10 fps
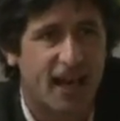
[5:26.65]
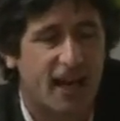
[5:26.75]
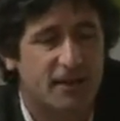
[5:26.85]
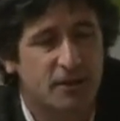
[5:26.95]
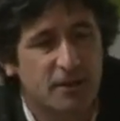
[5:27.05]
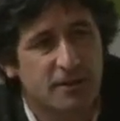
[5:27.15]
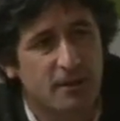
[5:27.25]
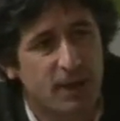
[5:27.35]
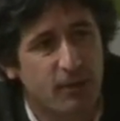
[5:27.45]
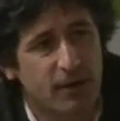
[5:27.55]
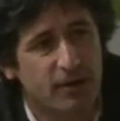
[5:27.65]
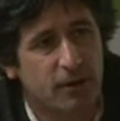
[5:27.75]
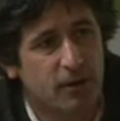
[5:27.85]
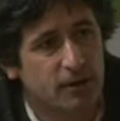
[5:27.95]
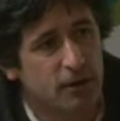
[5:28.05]
And just on my way out the
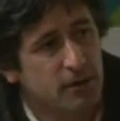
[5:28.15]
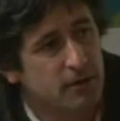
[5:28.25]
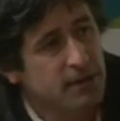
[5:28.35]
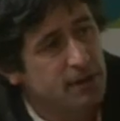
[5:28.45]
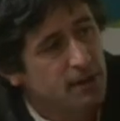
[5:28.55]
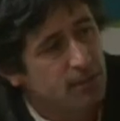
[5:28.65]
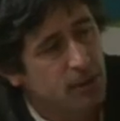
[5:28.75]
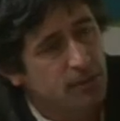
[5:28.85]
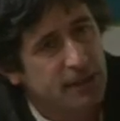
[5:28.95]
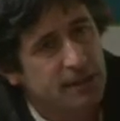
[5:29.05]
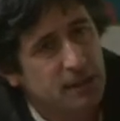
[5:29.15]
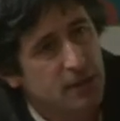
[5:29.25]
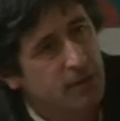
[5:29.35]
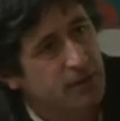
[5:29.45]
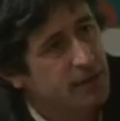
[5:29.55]
hall door, there was a little public
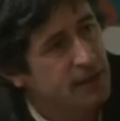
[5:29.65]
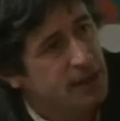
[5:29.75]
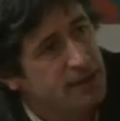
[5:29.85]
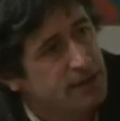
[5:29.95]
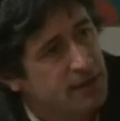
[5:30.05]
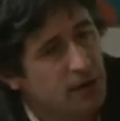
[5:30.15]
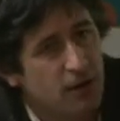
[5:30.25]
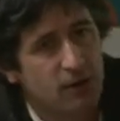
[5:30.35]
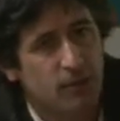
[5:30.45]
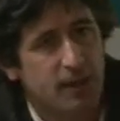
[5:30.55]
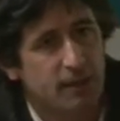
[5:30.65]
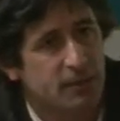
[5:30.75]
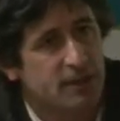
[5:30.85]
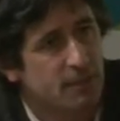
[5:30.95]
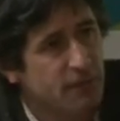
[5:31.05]
loo or for guests in the hallway.
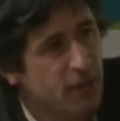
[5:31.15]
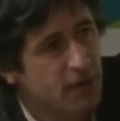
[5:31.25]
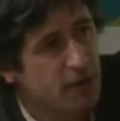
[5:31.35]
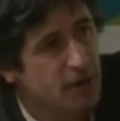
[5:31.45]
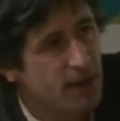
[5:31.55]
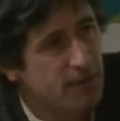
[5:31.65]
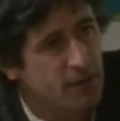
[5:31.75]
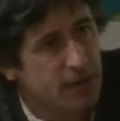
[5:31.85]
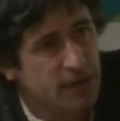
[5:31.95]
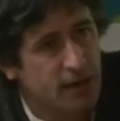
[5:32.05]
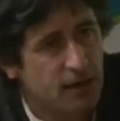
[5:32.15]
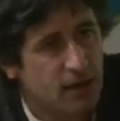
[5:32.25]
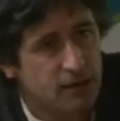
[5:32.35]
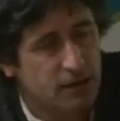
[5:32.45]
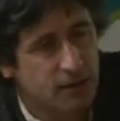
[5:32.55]
He said, "Before you go, have a look at that
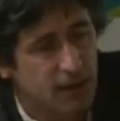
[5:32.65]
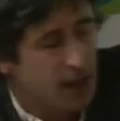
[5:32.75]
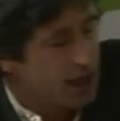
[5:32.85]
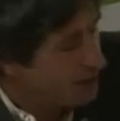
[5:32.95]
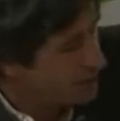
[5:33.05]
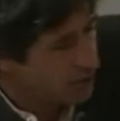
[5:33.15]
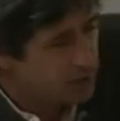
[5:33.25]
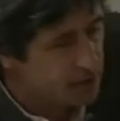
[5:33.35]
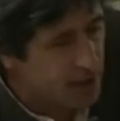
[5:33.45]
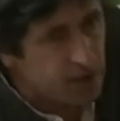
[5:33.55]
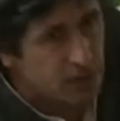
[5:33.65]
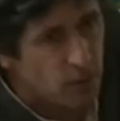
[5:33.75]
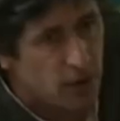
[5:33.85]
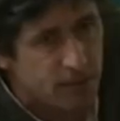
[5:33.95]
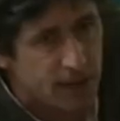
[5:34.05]
cartoon." And he turned around and
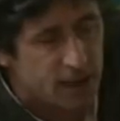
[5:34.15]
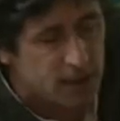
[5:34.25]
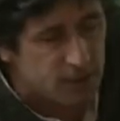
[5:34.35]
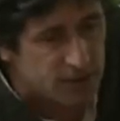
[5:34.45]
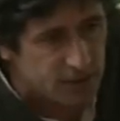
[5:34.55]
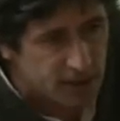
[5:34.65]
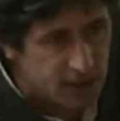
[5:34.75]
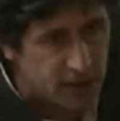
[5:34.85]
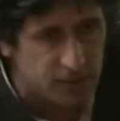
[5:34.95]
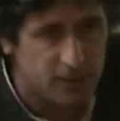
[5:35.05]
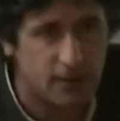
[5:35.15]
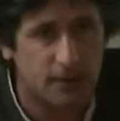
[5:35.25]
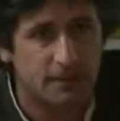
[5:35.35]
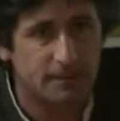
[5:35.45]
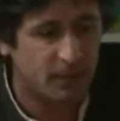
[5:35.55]
walked back into his study, closed the
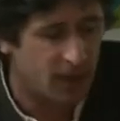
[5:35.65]
door.